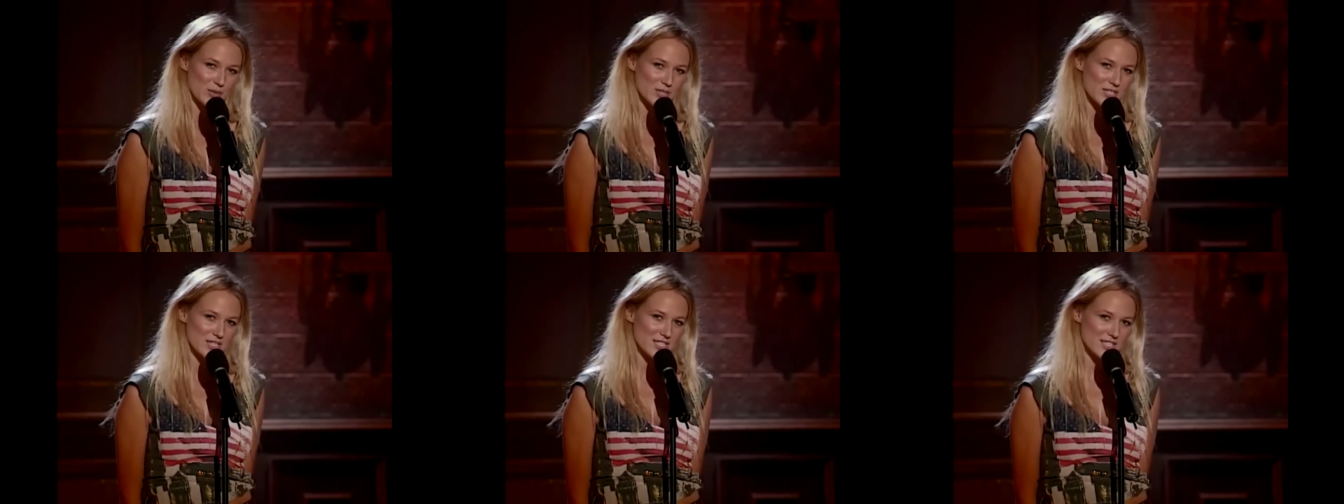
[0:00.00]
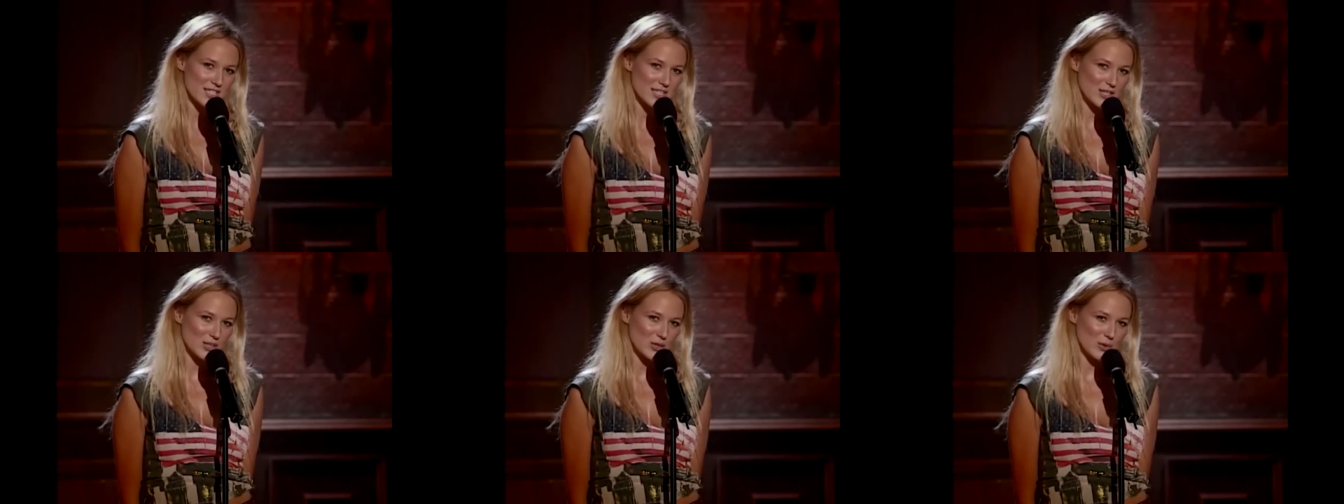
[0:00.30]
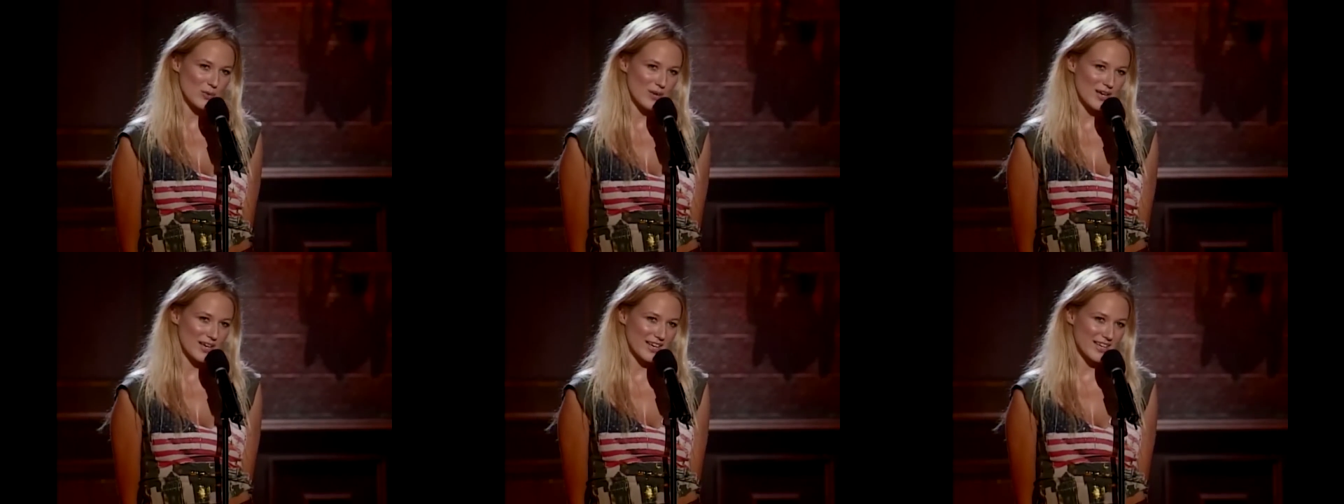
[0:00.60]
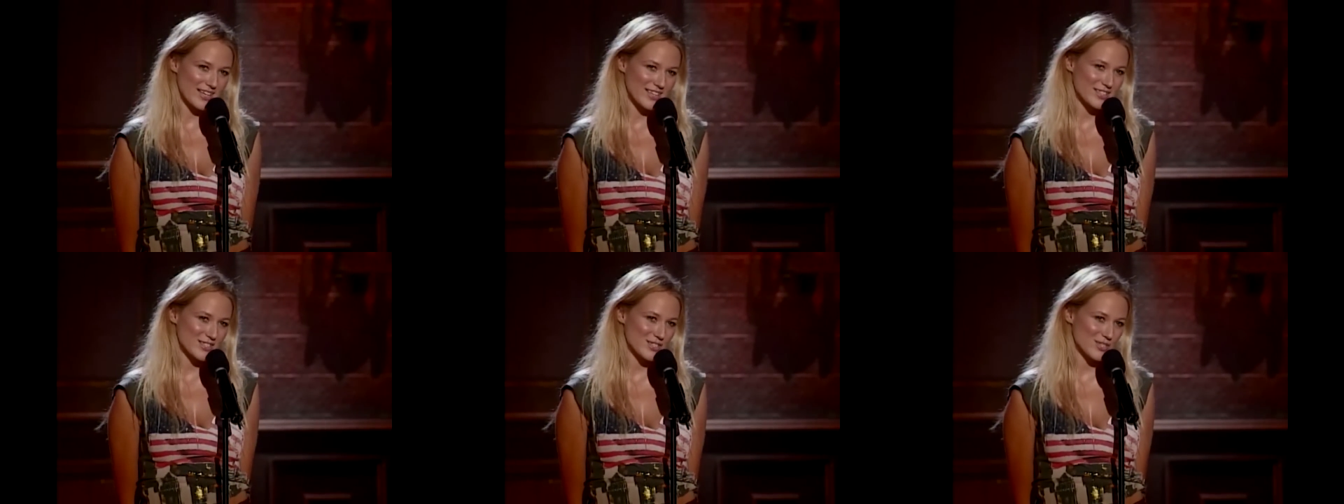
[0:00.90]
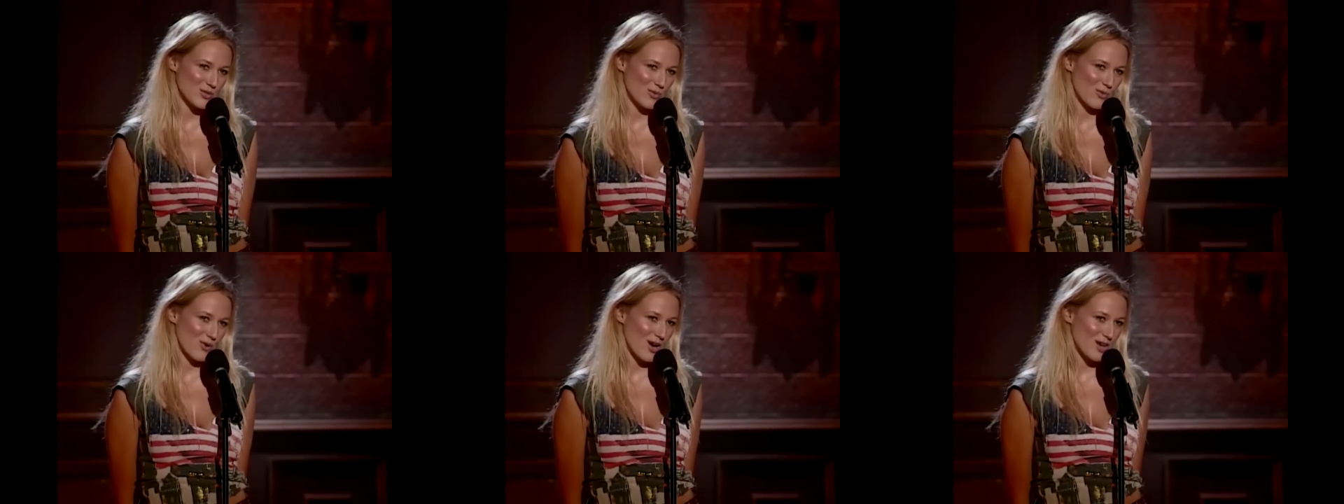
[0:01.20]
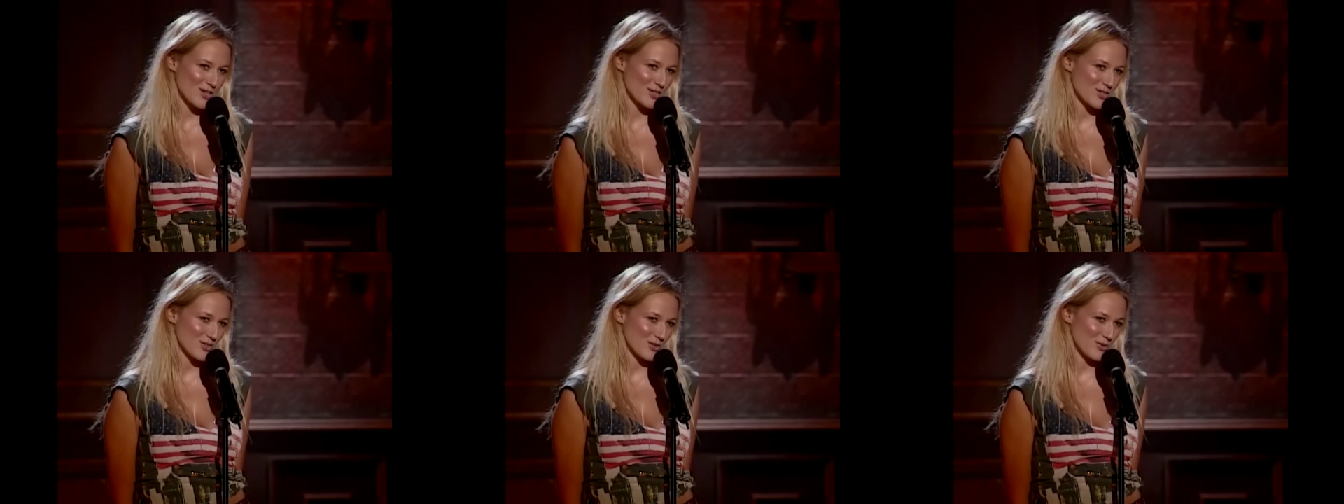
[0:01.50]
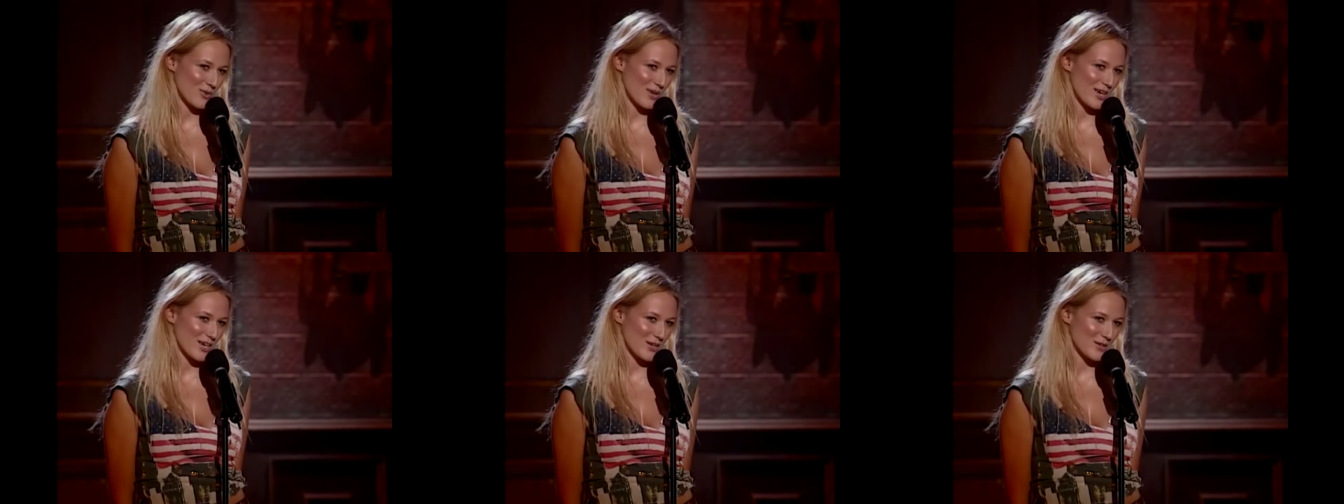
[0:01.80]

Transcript: would steal away to watch the way